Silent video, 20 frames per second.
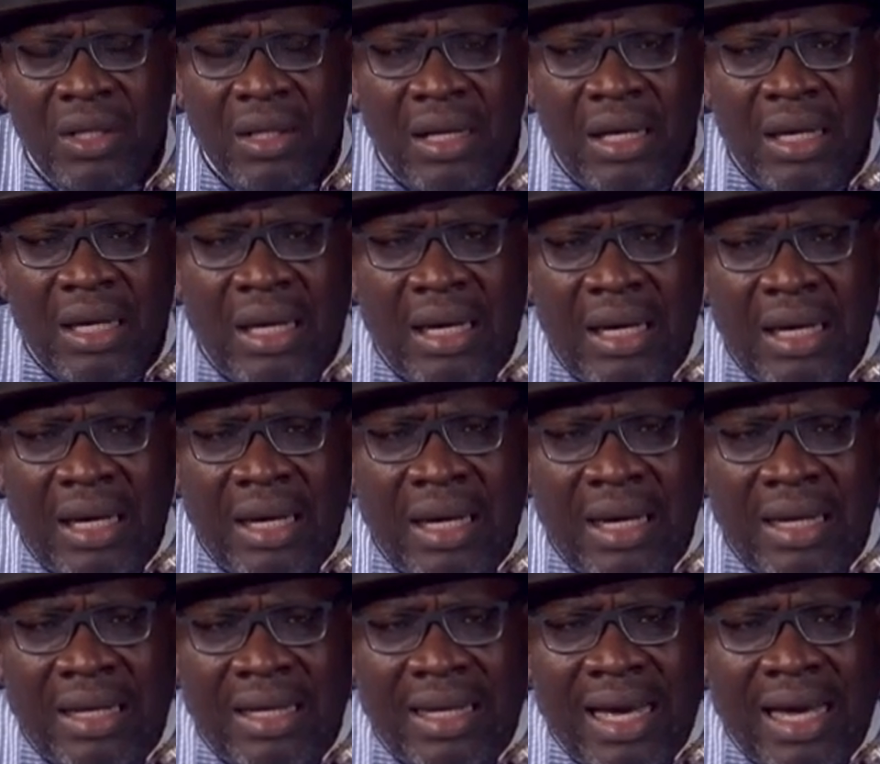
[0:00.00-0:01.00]

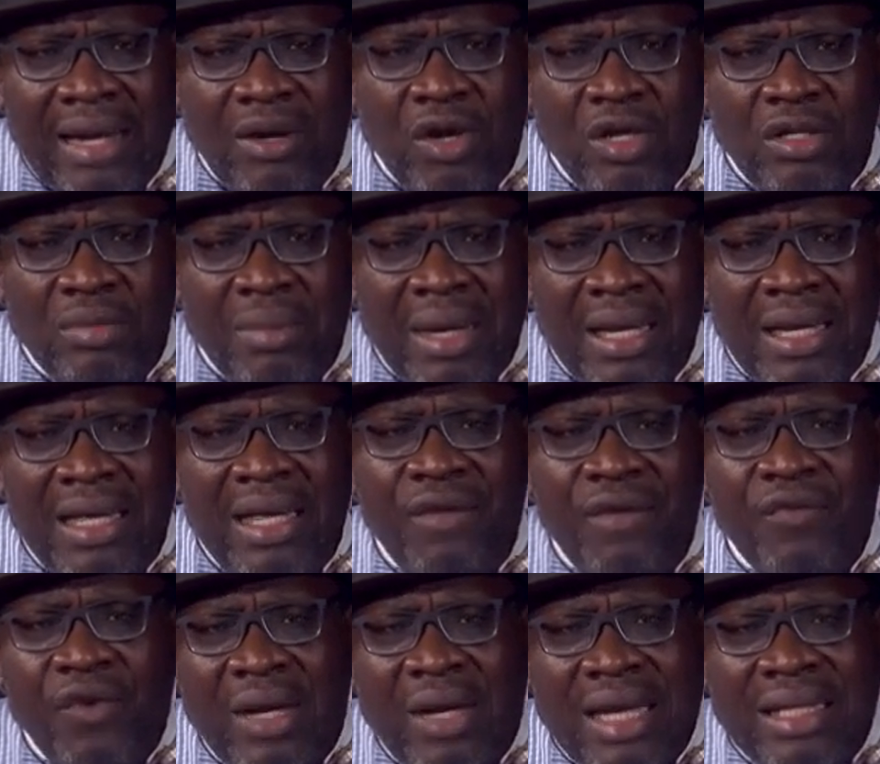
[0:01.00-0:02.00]
there are not many,
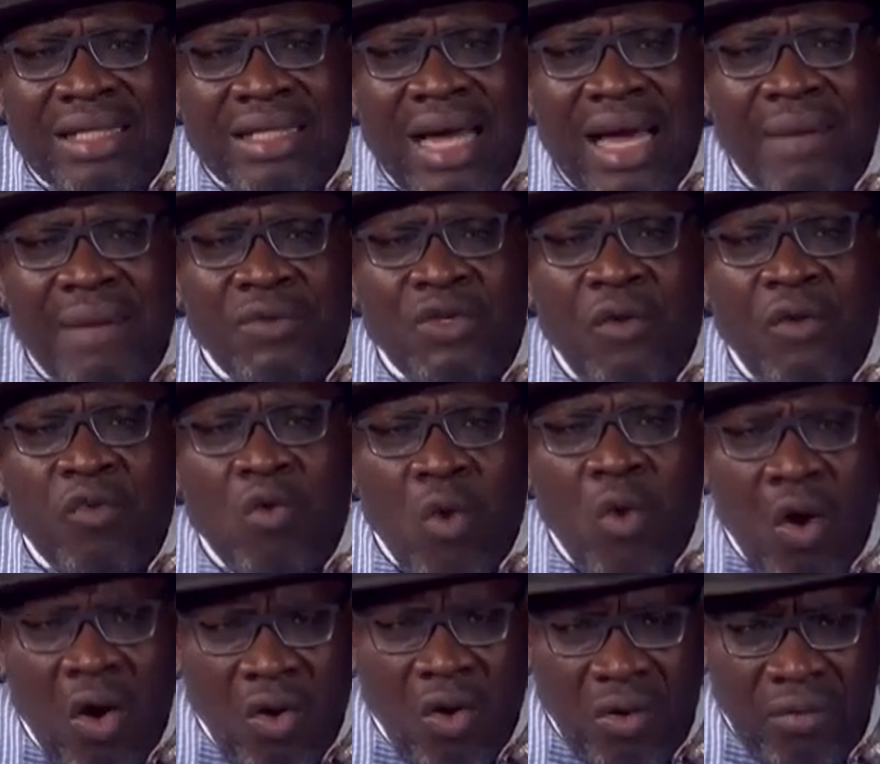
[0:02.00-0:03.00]
even at times of
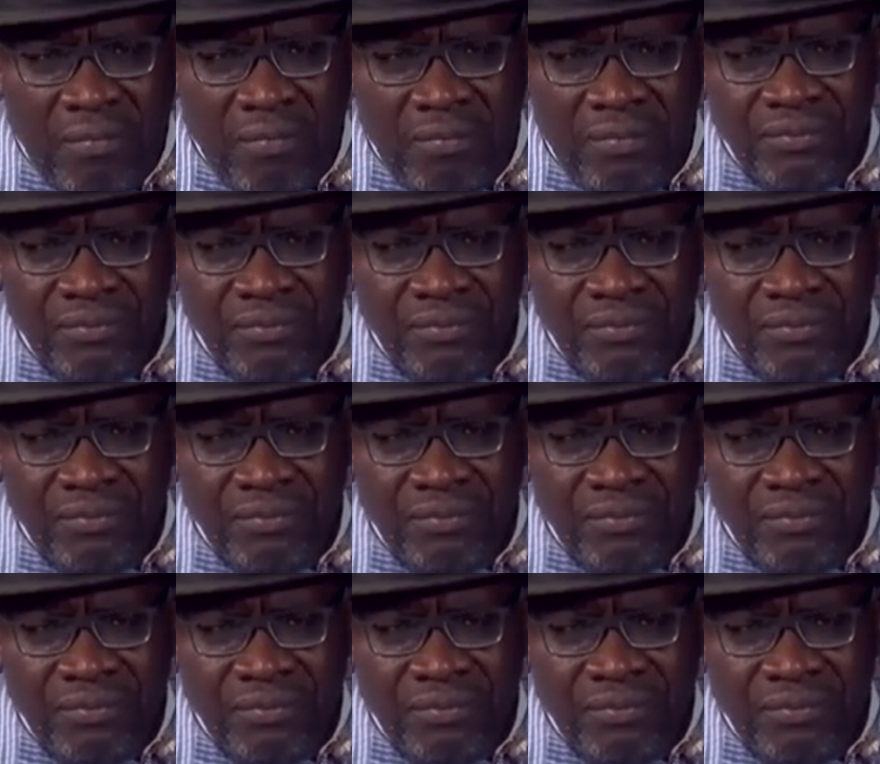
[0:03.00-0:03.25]
war,